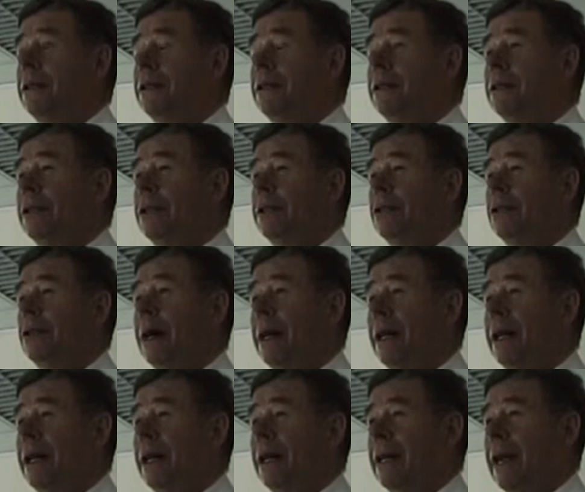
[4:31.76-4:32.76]
On the
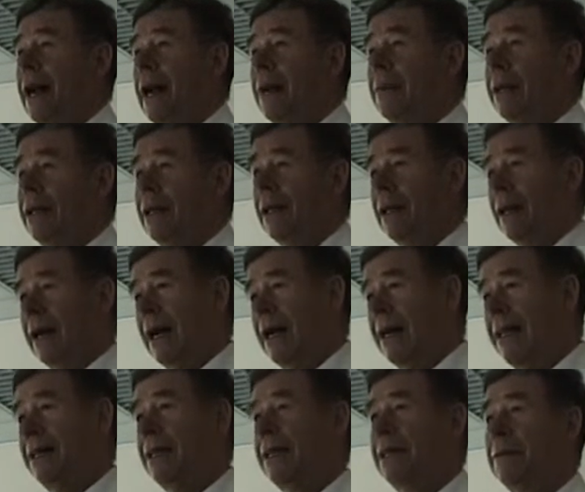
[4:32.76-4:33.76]
Dubai camel
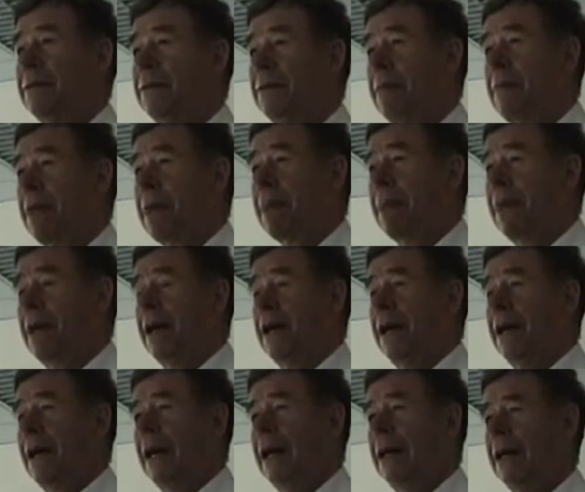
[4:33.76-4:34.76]
race.
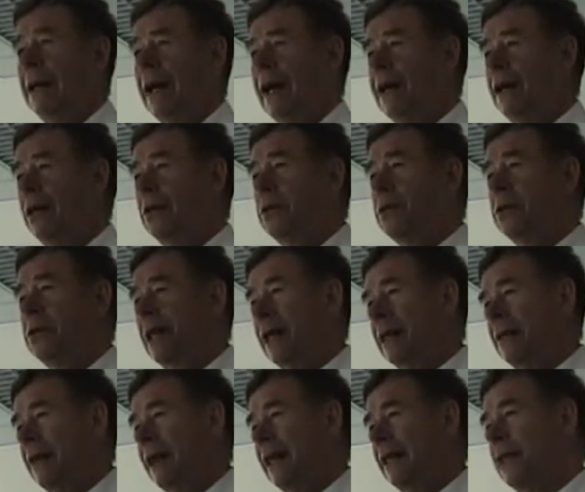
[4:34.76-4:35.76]
And they use the
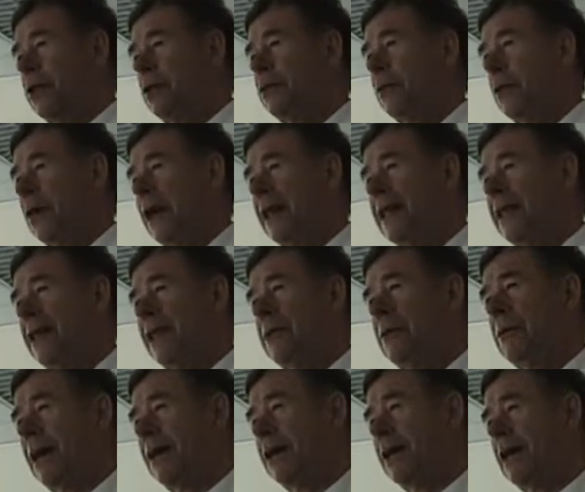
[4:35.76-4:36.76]
advantage for us is
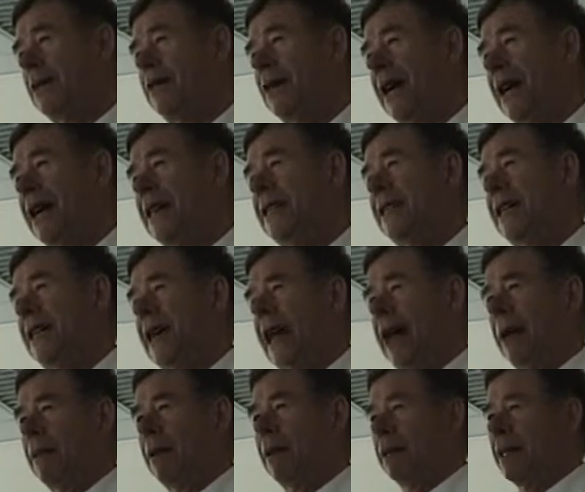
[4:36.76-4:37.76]
when you have a racing
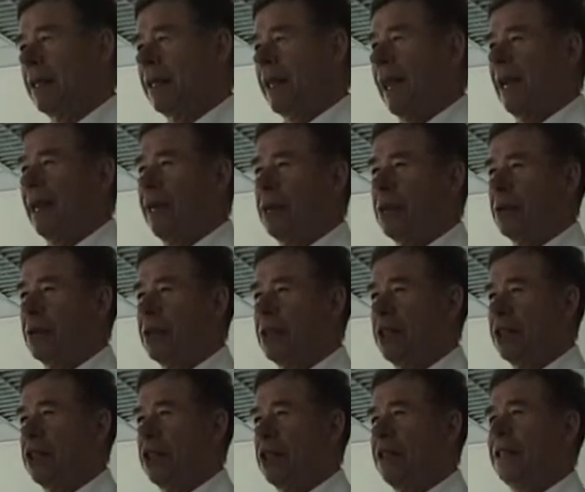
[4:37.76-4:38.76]
camel, the daily
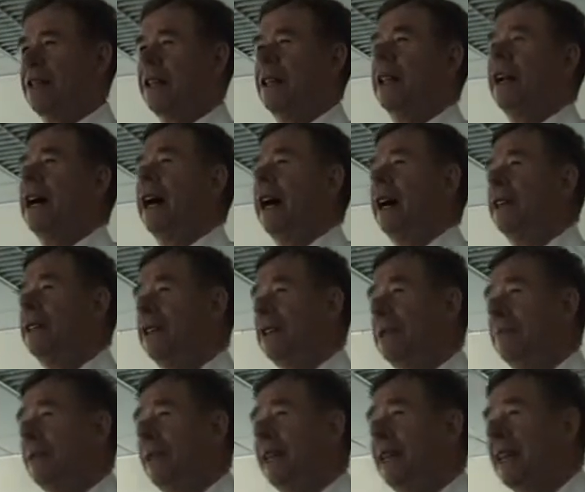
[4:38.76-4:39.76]
dosage is
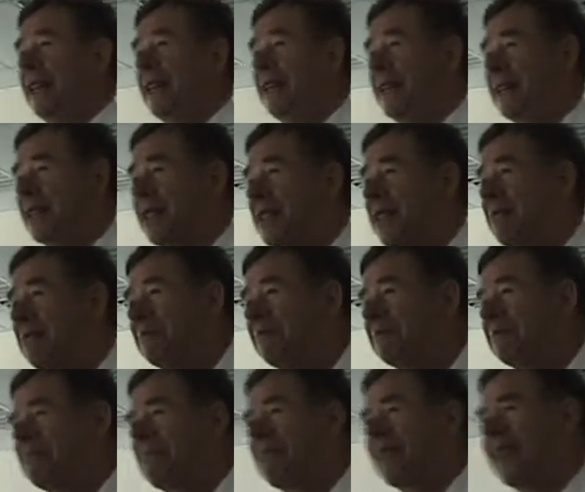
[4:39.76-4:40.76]
100 milliliters.
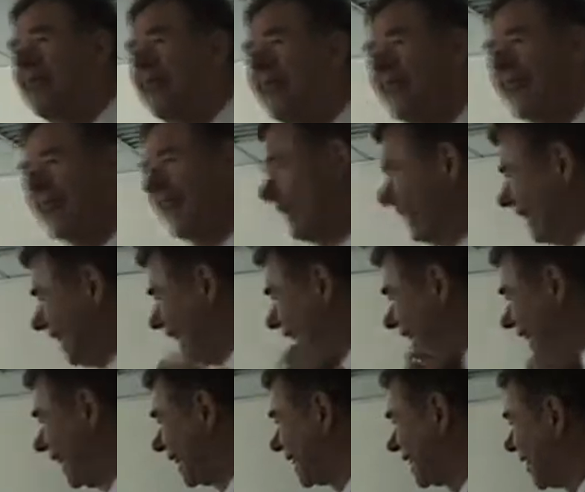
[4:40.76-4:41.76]

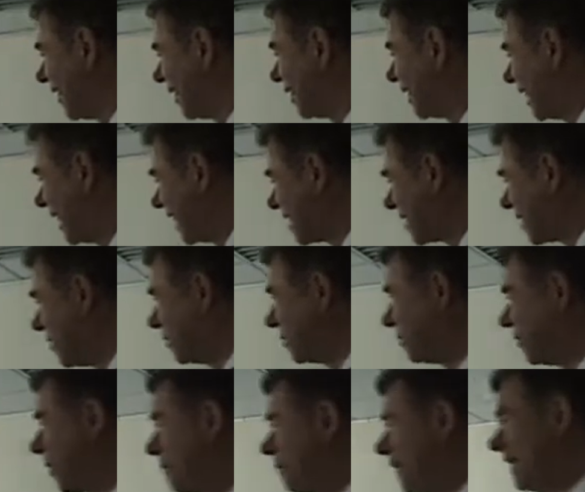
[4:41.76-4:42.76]
That's good
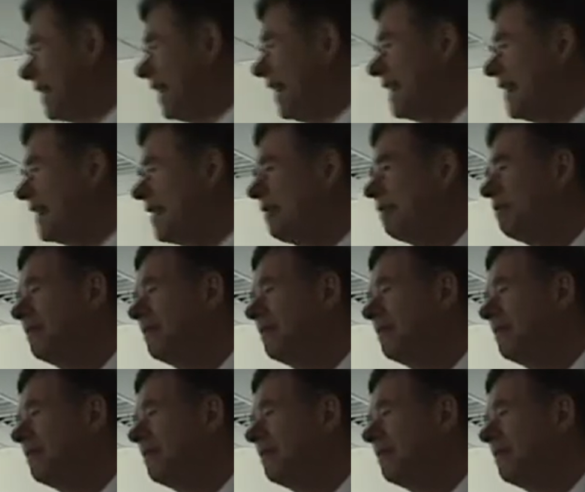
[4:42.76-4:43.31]
for business.